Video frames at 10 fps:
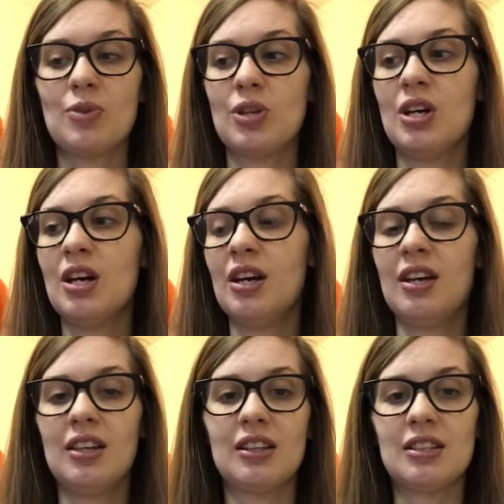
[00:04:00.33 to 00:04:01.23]
with
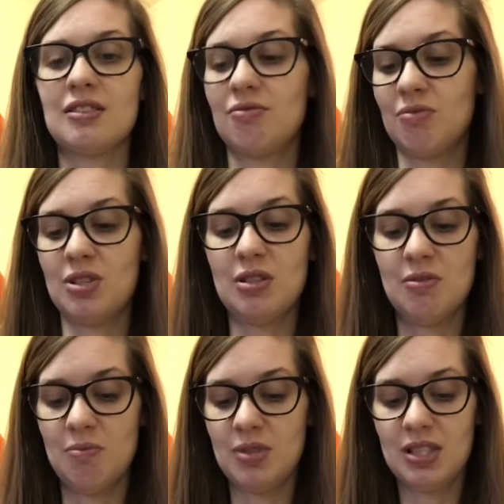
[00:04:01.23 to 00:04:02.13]
the
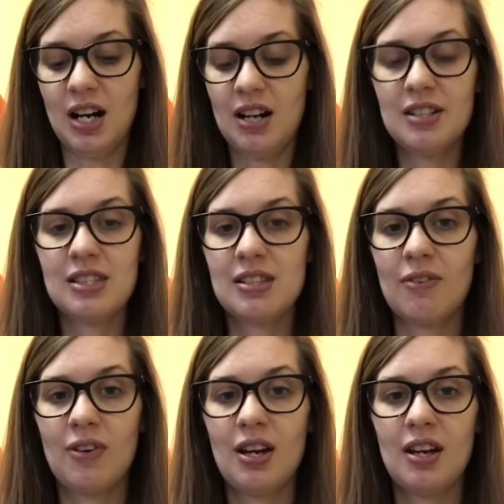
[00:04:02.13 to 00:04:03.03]
tons
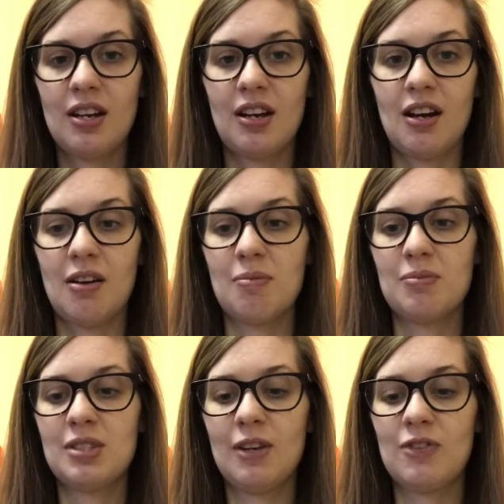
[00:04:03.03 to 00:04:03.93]
of
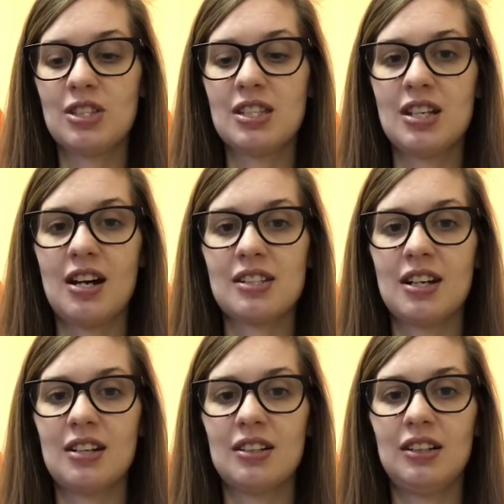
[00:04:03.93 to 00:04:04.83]
different socks that
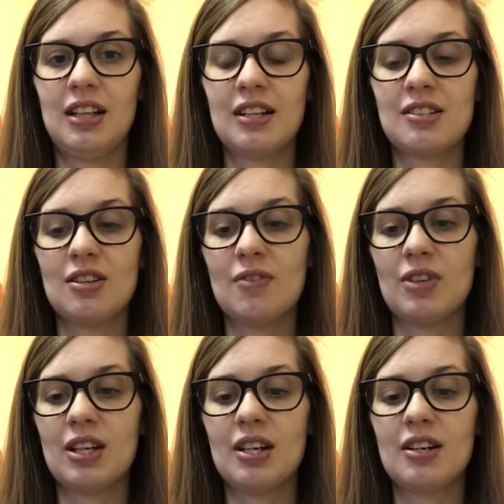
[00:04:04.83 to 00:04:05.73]
I had collected over
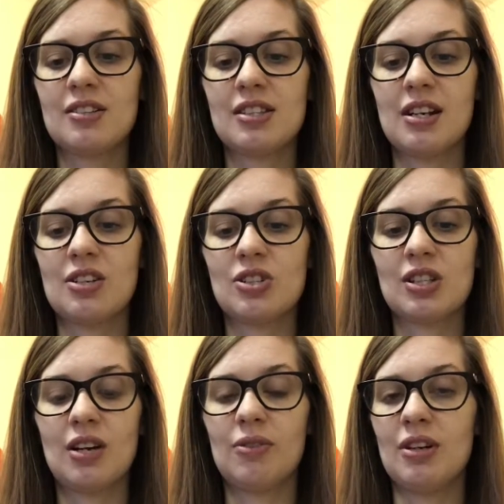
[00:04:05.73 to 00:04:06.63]
the years, and I just
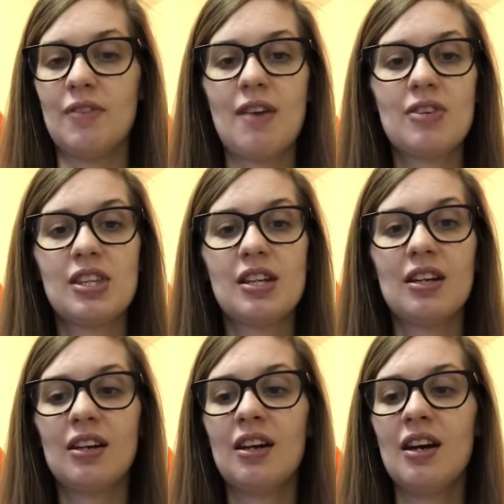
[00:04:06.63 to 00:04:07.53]
got rid of
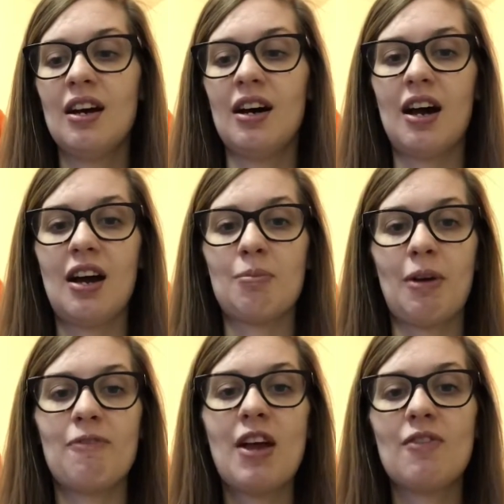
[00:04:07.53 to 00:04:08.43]
everything. I had my
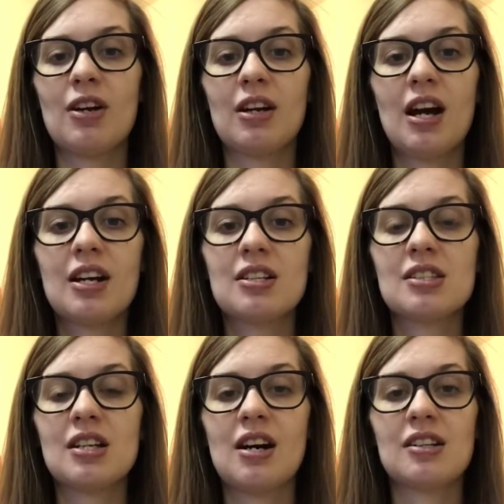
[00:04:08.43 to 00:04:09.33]
favorite kind of
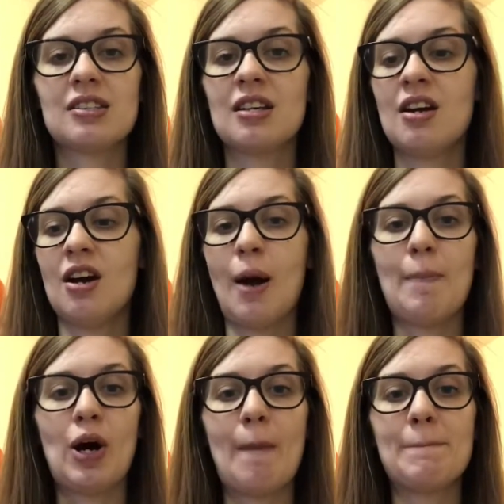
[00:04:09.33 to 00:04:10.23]
socks. I
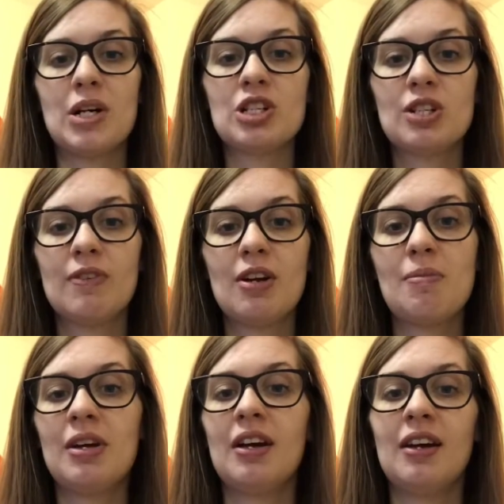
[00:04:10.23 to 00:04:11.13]
bought a bunch of
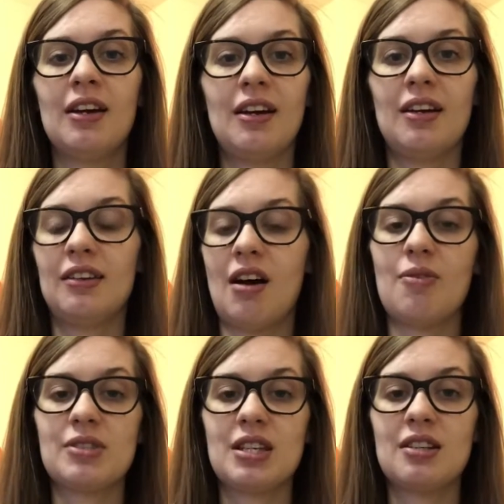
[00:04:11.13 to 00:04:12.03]
them, and that
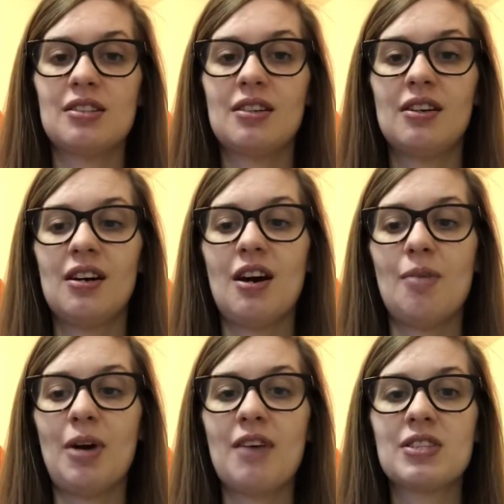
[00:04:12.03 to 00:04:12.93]
was it.
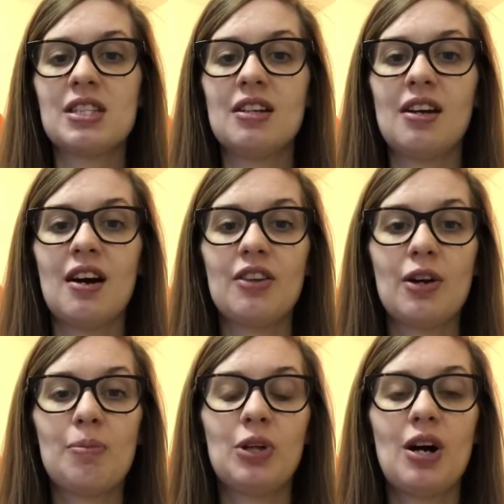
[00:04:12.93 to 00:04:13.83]
I've seen
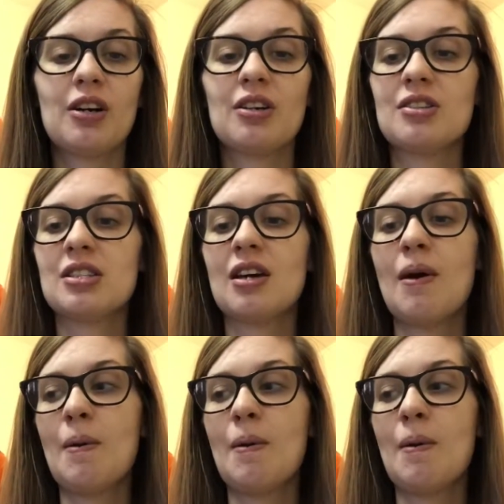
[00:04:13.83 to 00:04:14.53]
other bloggers